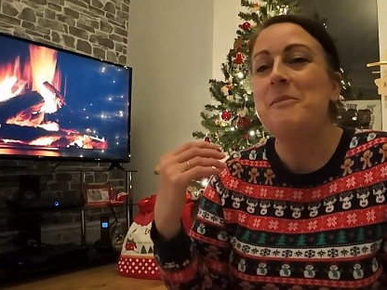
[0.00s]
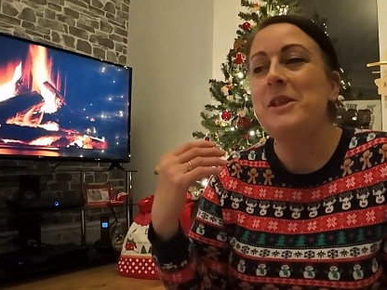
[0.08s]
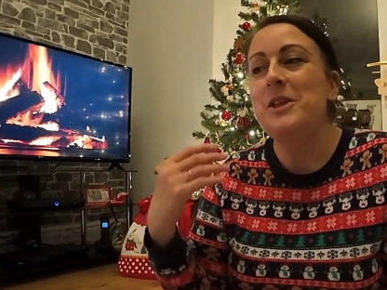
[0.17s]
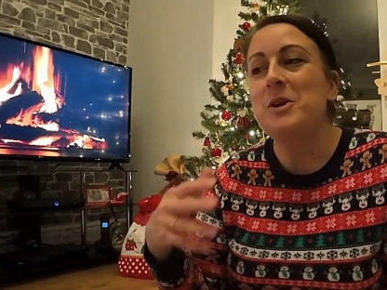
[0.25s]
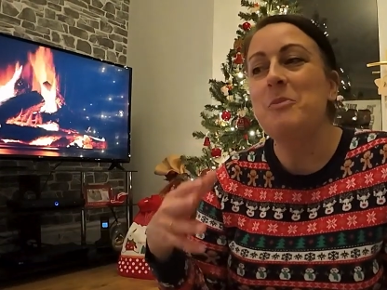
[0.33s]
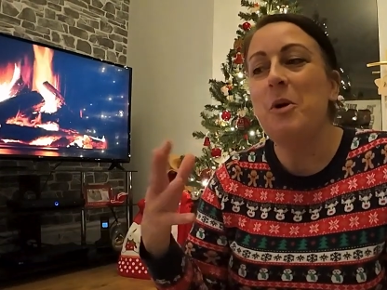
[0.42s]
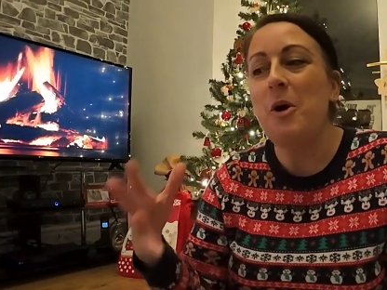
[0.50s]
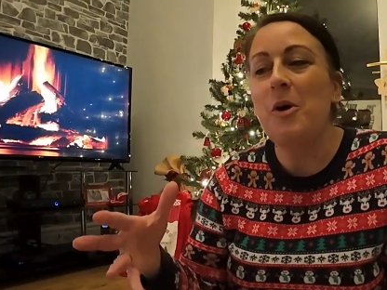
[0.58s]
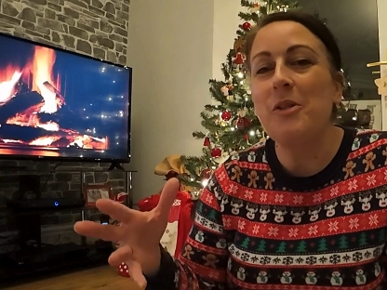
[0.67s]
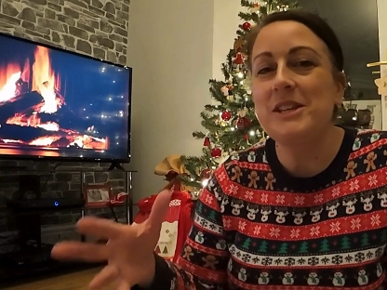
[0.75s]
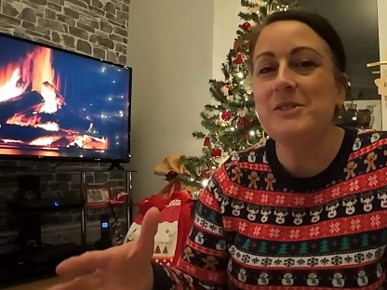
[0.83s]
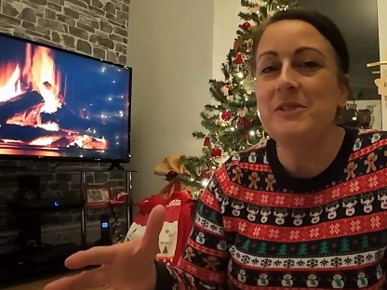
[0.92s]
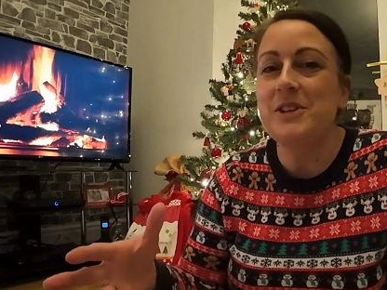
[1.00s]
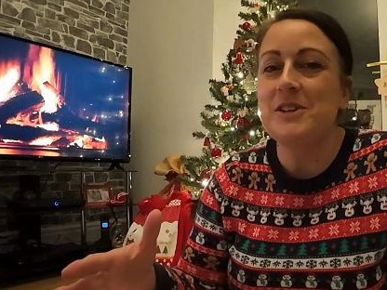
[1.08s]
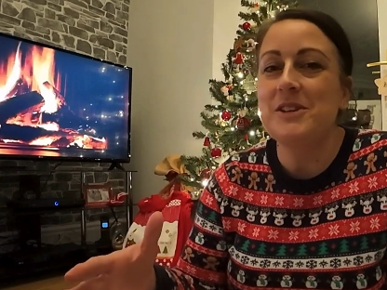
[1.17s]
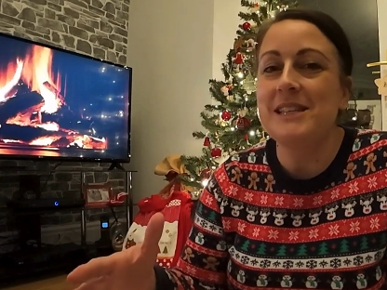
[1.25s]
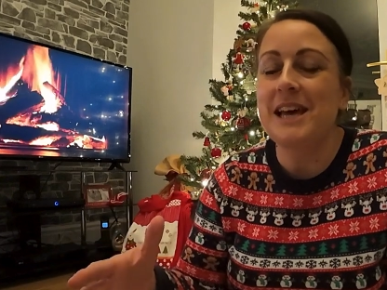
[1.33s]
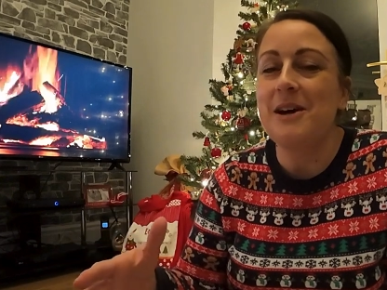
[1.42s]
you know, put all these
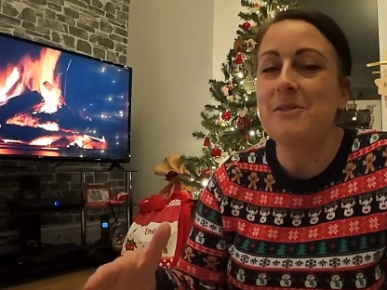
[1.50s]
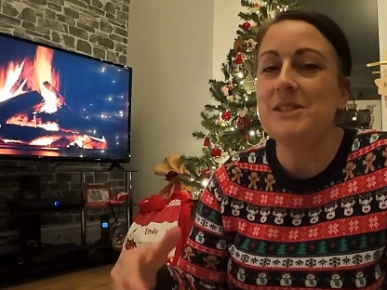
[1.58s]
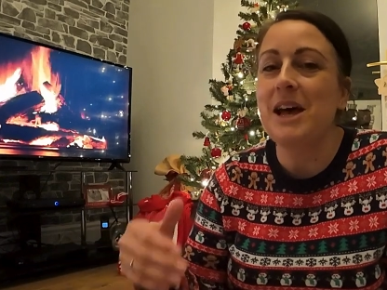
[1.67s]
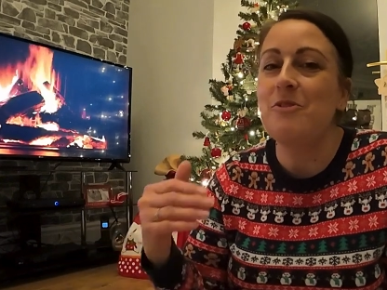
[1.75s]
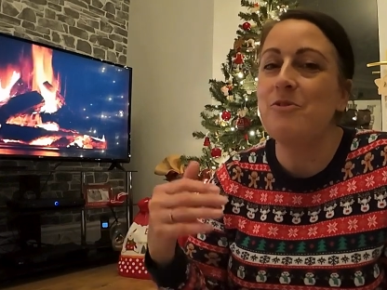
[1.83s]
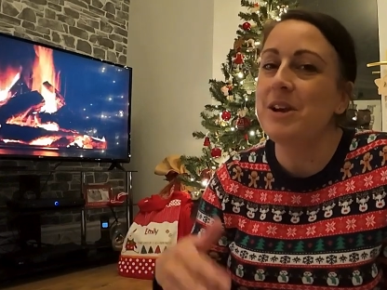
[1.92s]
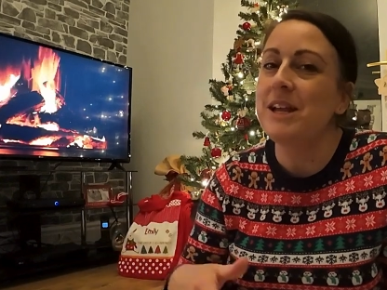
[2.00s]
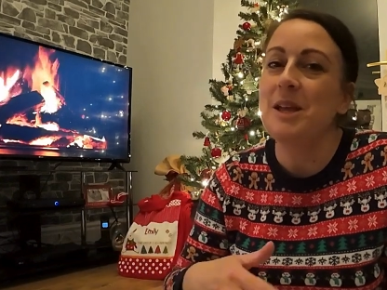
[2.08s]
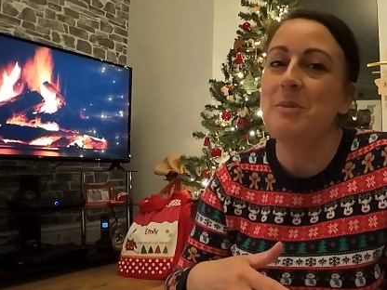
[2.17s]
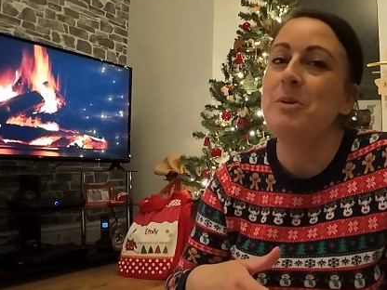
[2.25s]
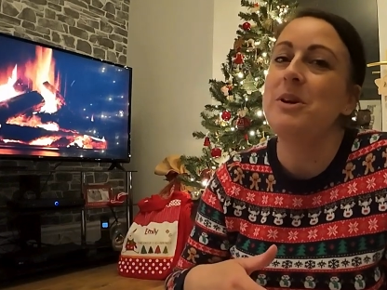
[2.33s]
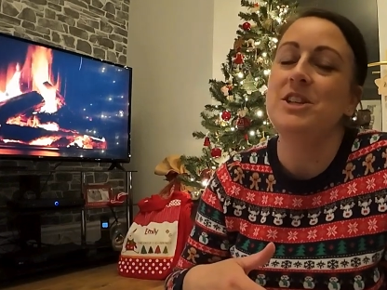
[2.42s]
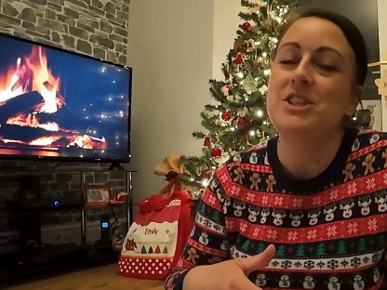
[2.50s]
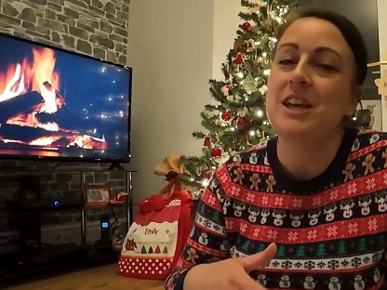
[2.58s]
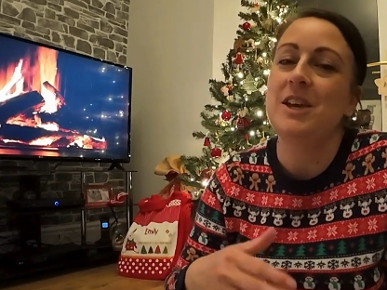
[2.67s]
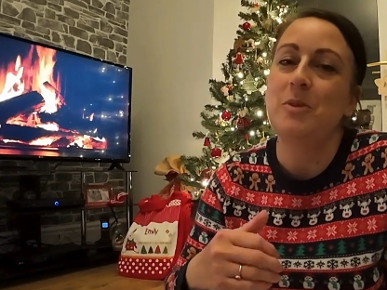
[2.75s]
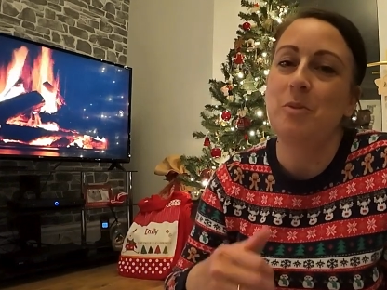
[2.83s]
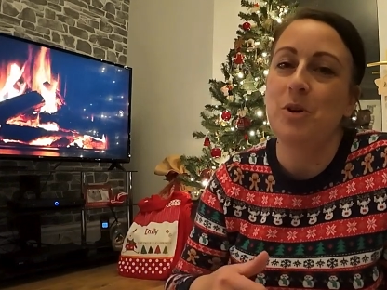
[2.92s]
videos out, so I really appreciate
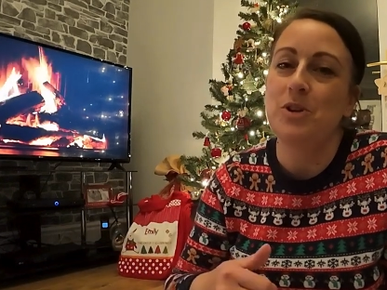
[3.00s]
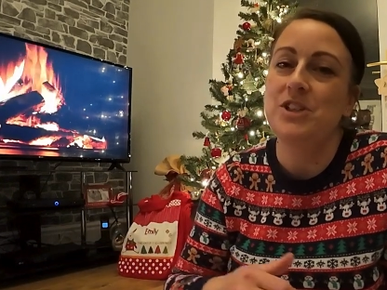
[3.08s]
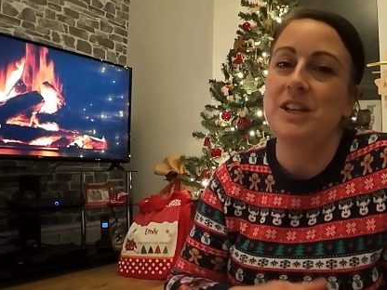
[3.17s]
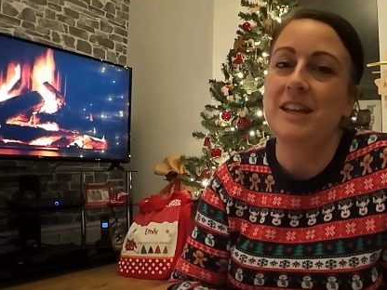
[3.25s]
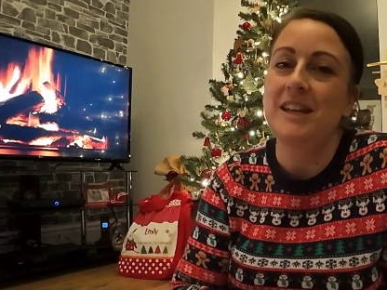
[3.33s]
you watching.